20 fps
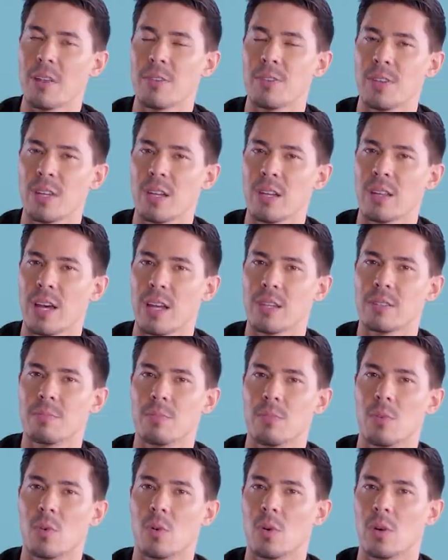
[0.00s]
I think that's
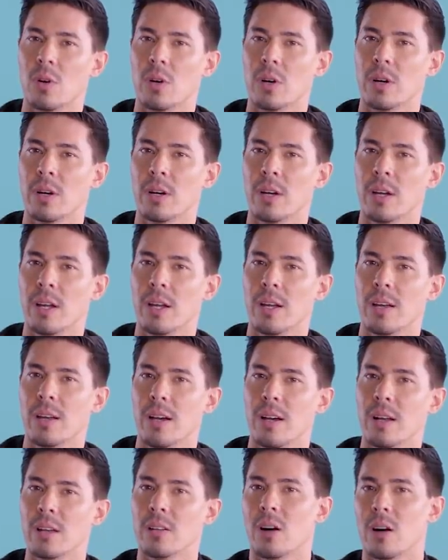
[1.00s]
more
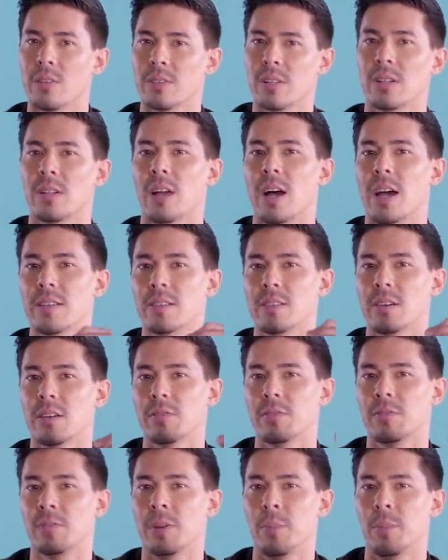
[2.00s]
along the lines of